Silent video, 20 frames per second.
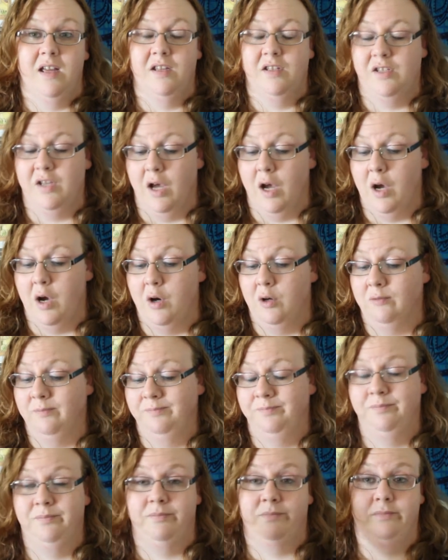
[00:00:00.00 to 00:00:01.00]
So
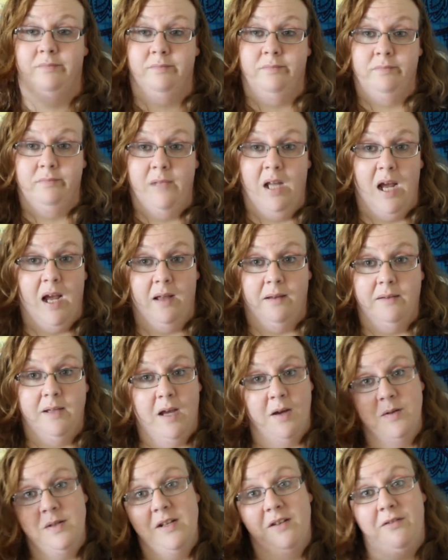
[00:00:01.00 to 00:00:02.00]
yeah,
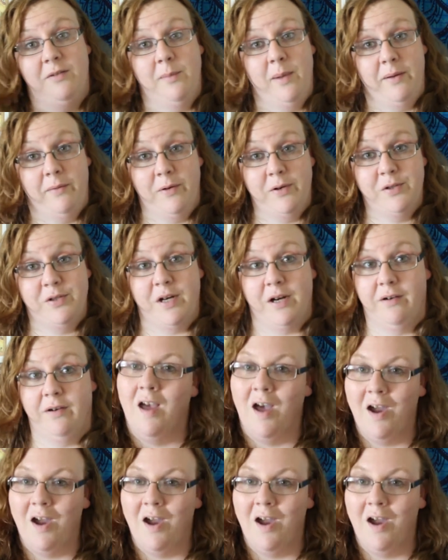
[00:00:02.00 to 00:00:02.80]
that was it for my four star.